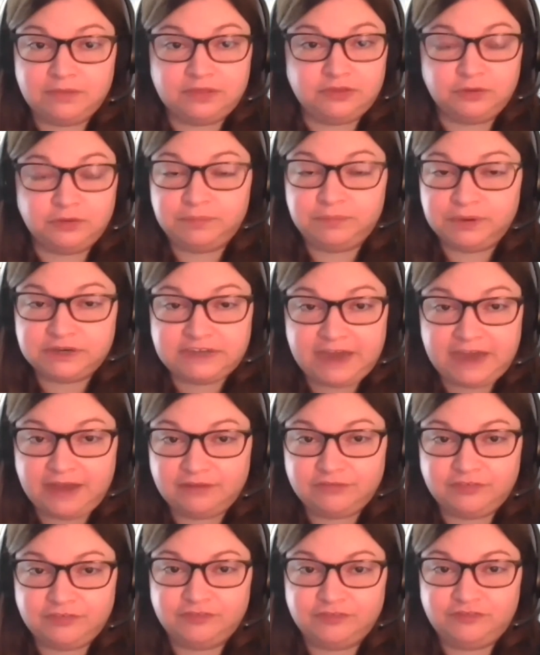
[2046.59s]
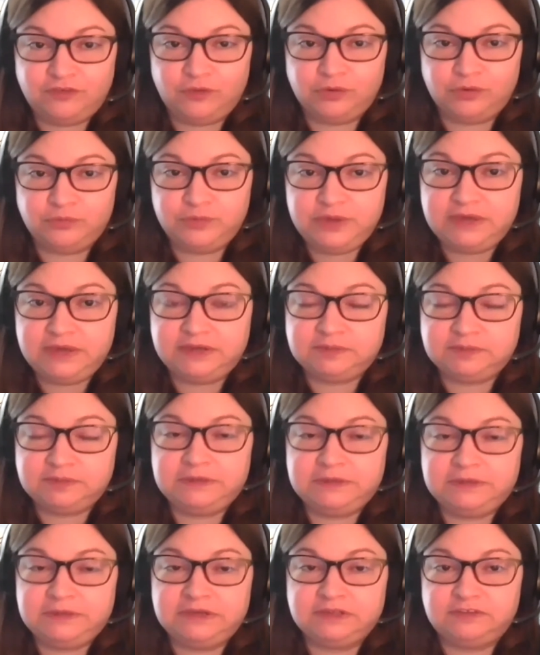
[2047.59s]
They're booked out for 4 weeks
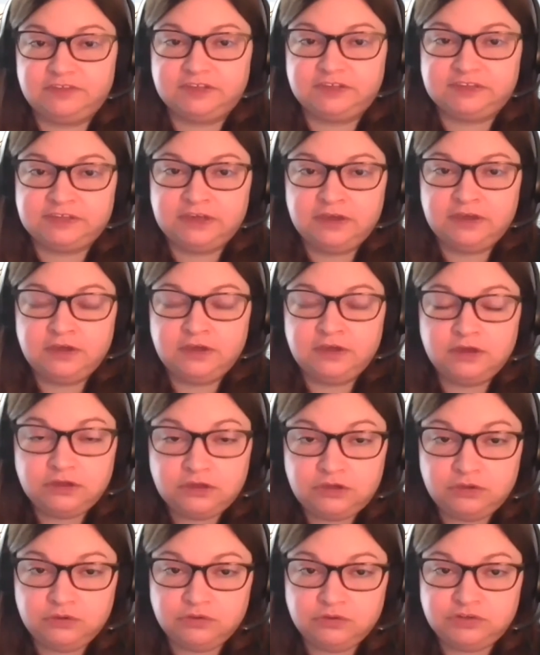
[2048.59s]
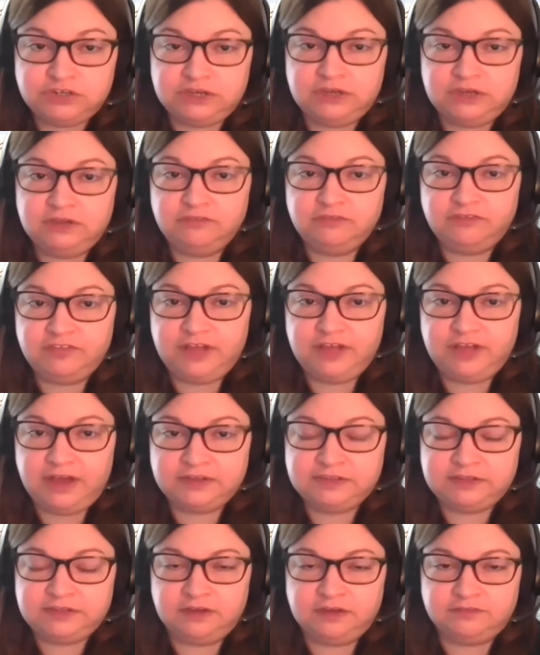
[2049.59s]
because of this huge
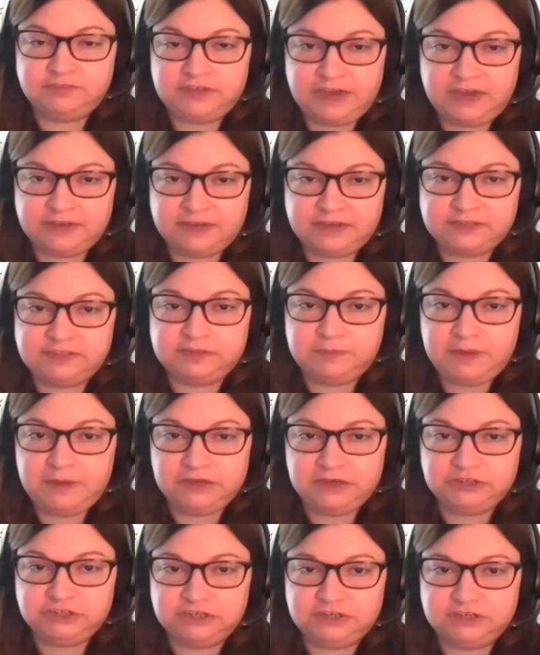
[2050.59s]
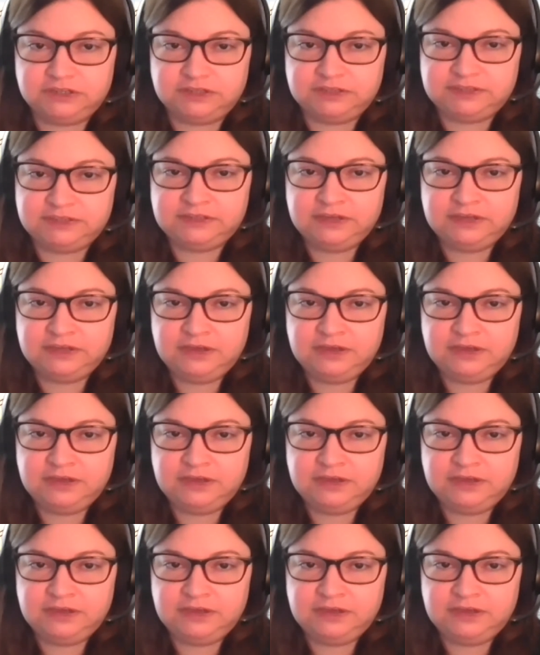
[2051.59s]
influx of Texas patients